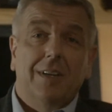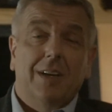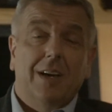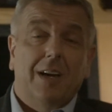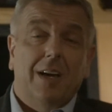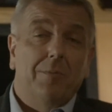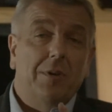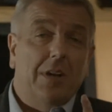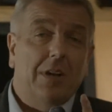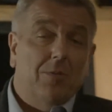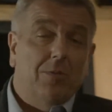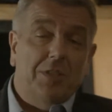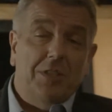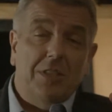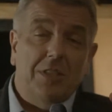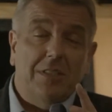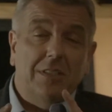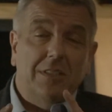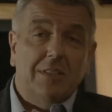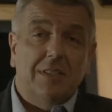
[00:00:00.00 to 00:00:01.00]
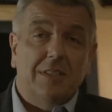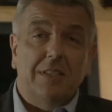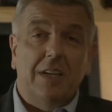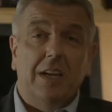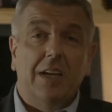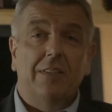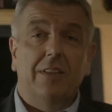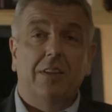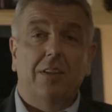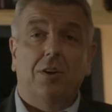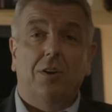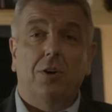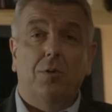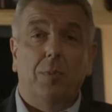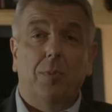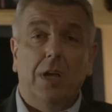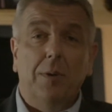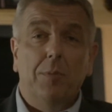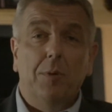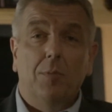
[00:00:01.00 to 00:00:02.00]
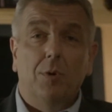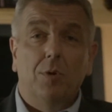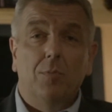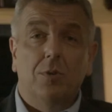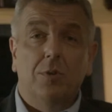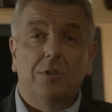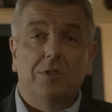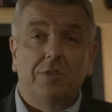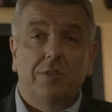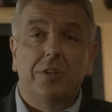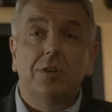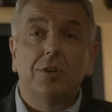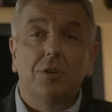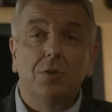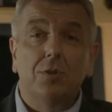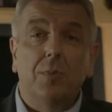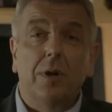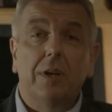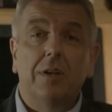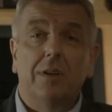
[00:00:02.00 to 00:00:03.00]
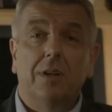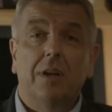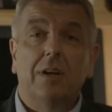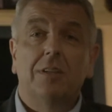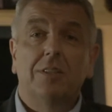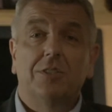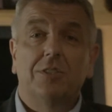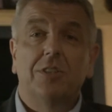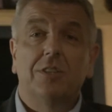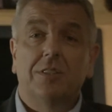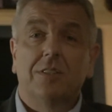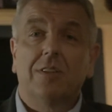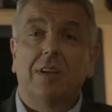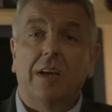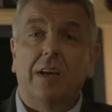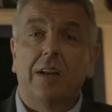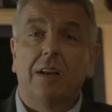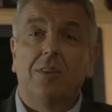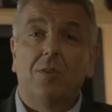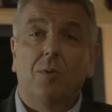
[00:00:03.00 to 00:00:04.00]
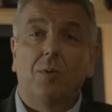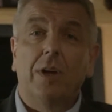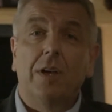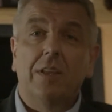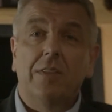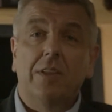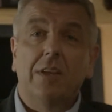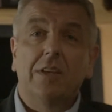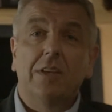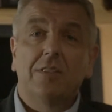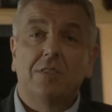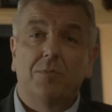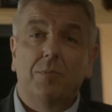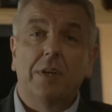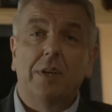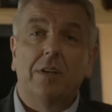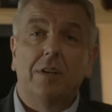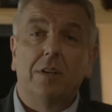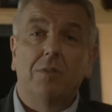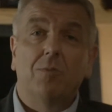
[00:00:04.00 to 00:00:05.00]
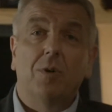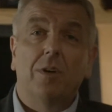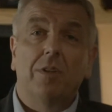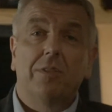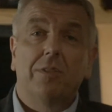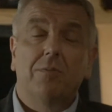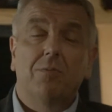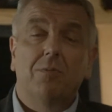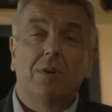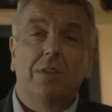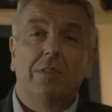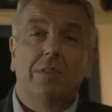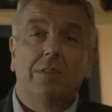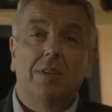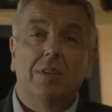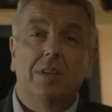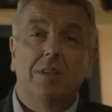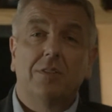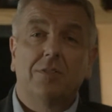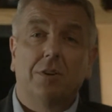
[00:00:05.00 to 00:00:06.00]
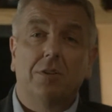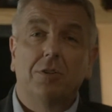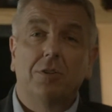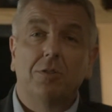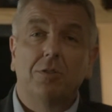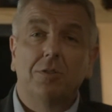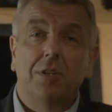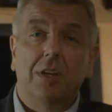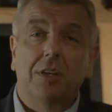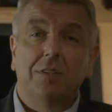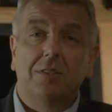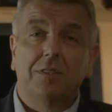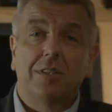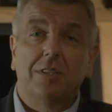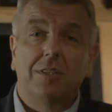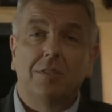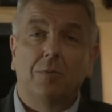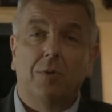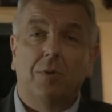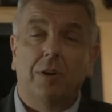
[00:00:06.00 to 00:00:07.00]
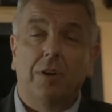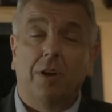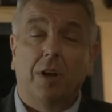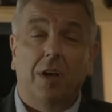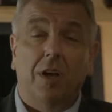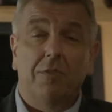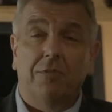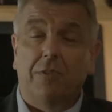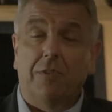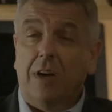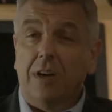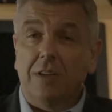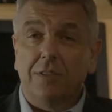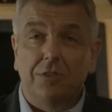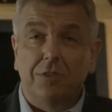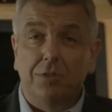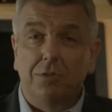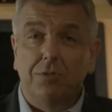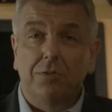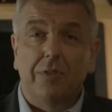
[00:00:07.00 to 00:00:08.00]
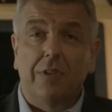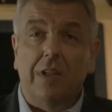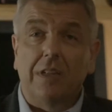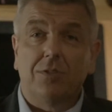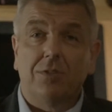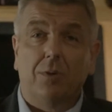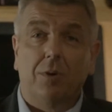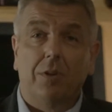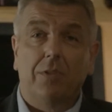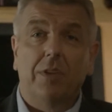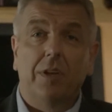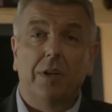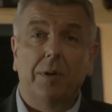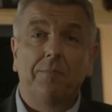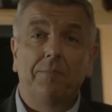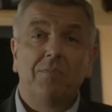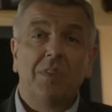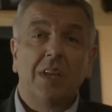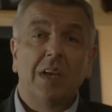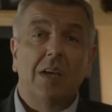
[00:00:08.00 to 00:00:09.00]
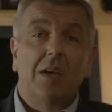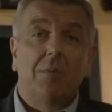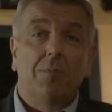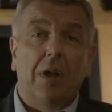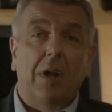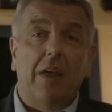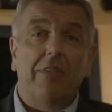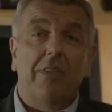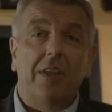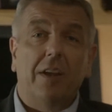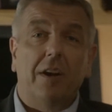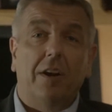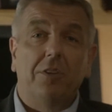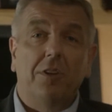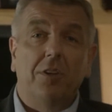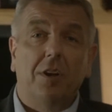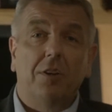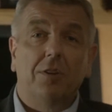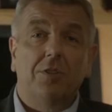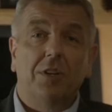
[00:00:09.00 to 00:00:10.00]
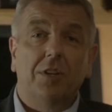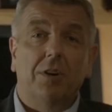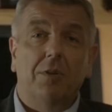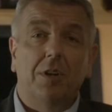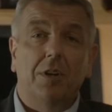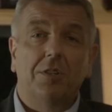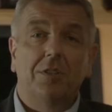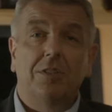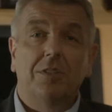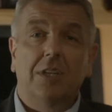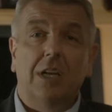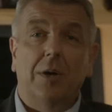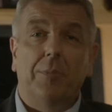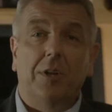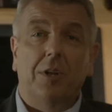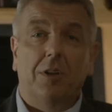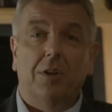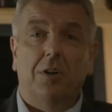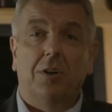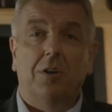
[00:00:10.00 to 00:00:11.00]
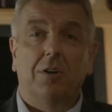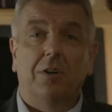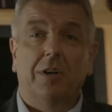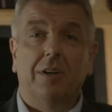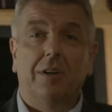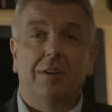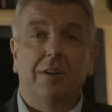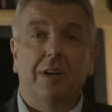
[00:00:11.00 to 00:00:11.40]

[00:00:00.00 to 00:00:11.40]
not, which isn't to say that all baby boomers do, but it's just kind of the way things have been with certain news agencies and whatnot, Fox News and that sort of thing. But I think our younger generation's coming along, and